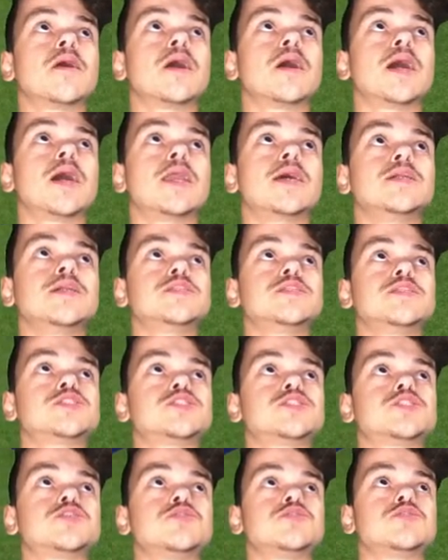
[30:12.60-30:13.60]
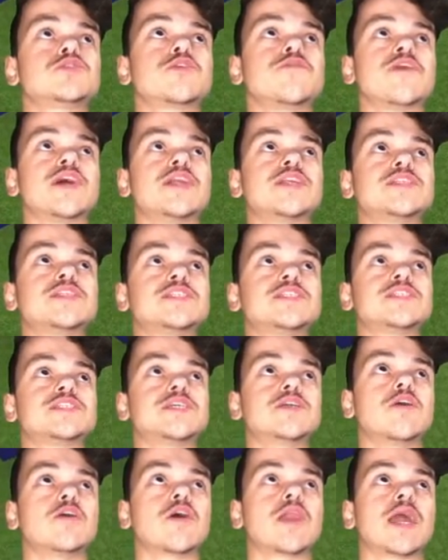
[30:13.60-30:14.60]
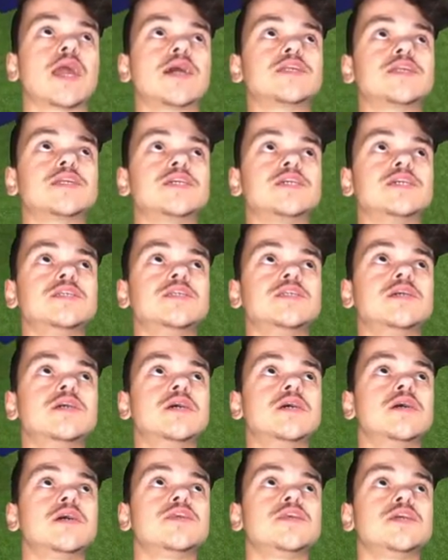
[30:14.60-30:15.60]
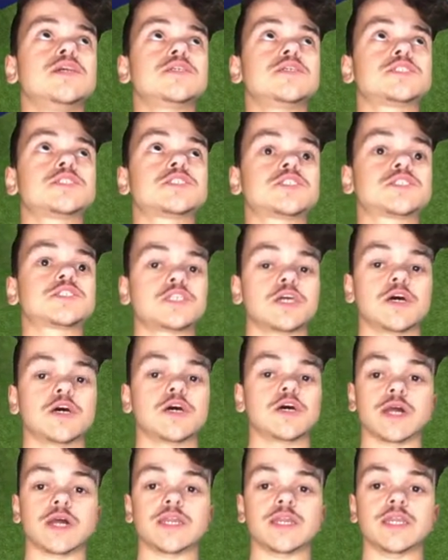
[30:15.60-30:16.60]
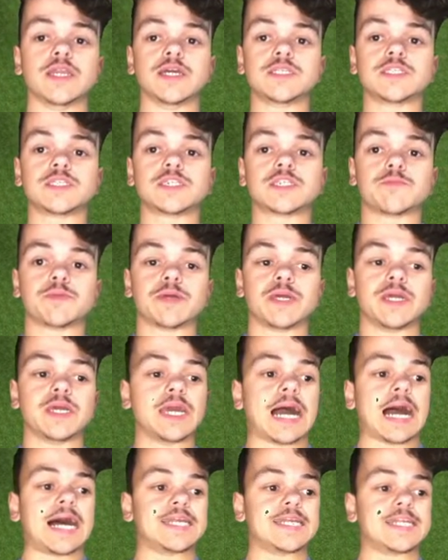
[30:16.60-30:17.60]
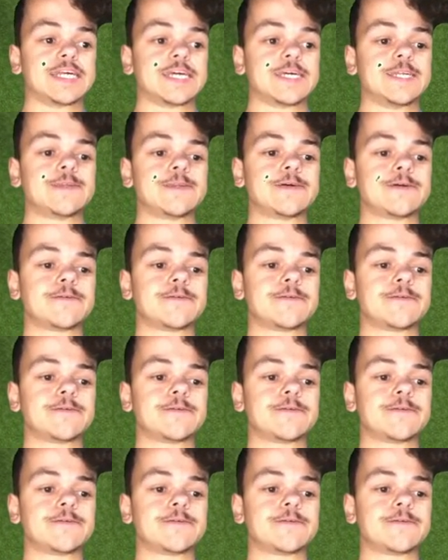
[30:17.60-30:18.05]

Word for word: And then as soon as I've added this in, I'll add in the stone that needs to be added in.